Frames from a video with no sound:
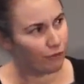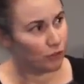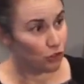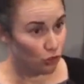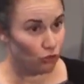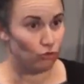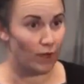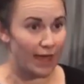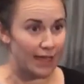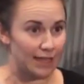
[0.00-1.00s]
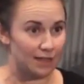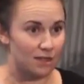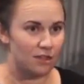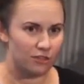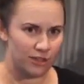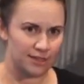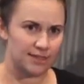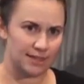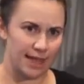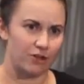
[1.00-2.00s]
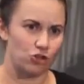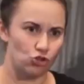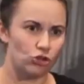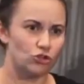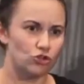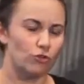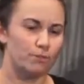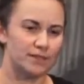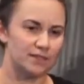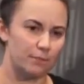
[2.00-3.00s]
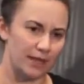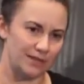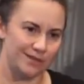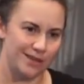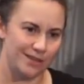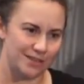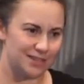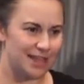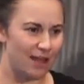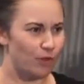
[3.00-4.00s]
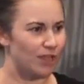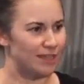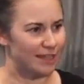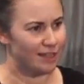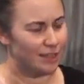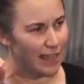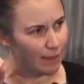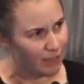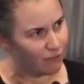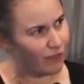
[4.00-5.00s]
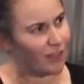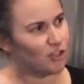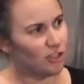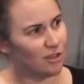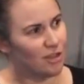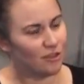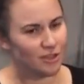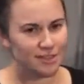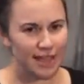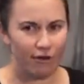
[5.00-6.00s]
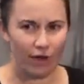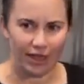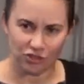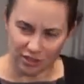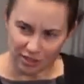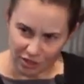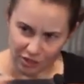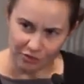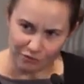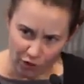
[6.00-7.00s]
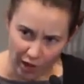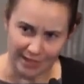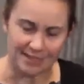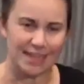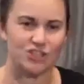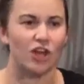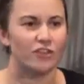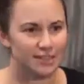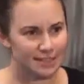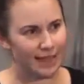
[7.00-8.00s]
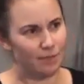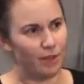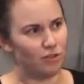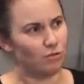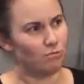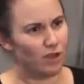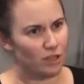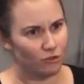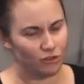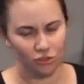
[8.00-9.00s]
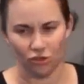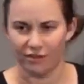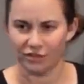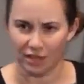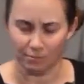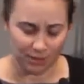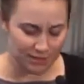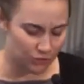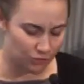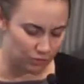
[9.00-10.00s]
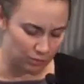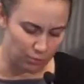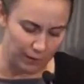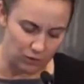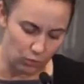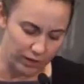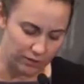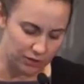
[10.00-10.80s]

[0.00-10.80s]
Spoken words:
To a, this is how you can do your business better. This is how we can enable innovation. This is how agencies can find each other's data better and reuse it and not have to continually repeat the wheel.